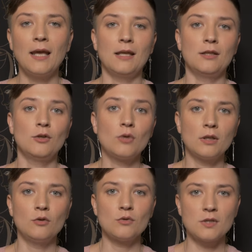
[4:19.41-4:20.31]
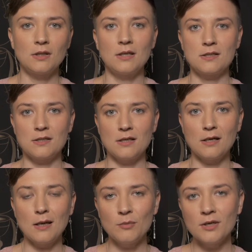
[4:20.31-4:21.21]
and you can use it as
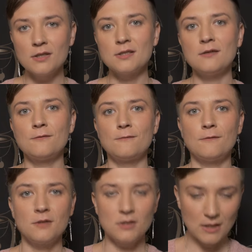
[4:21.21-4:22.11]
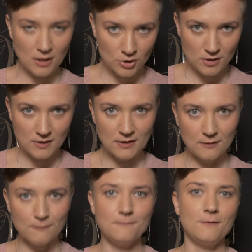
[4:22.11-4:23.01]
uh, aperitif, digestif.